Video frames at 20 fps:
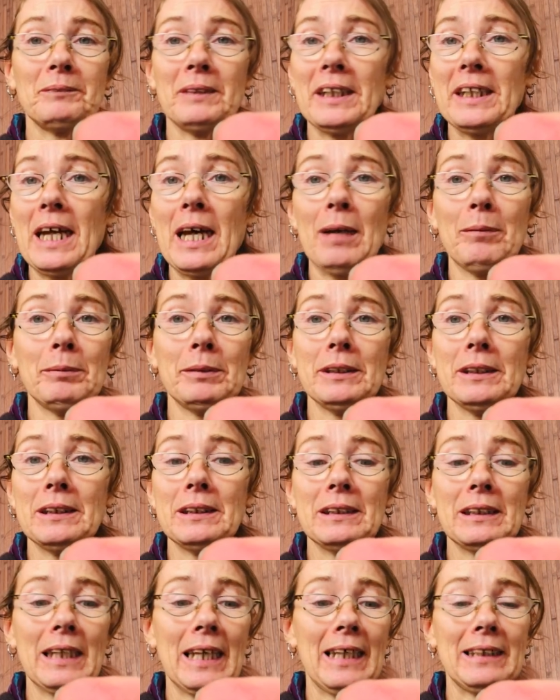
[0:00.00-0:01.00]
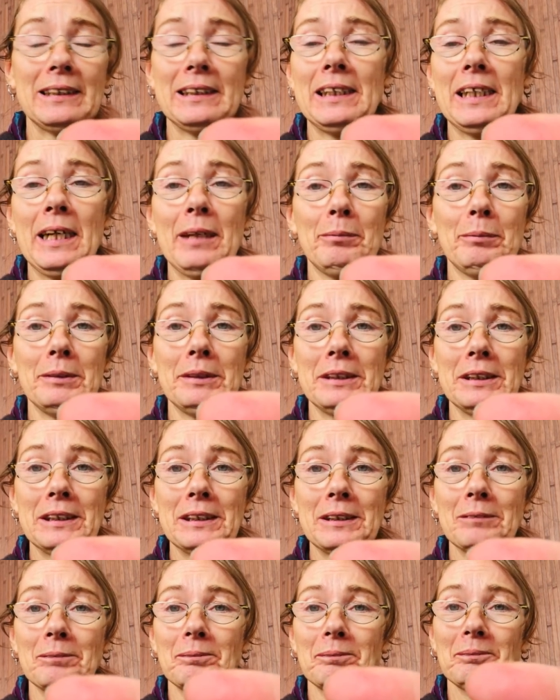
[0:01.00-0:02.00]
It happens as it
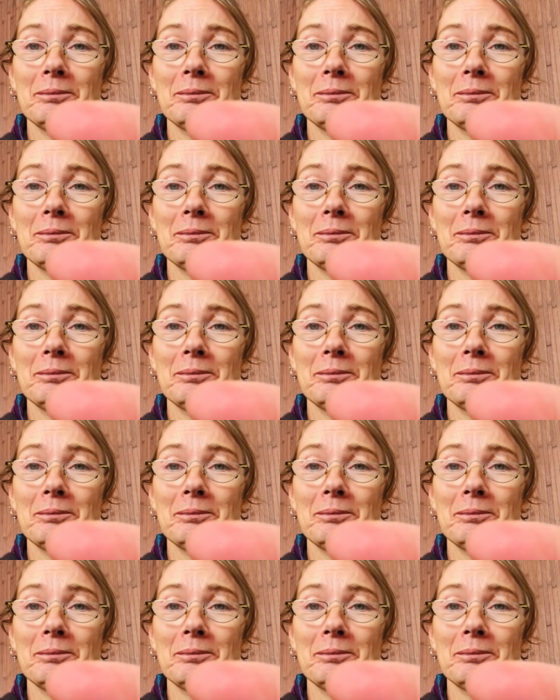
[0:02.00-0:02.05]
happens.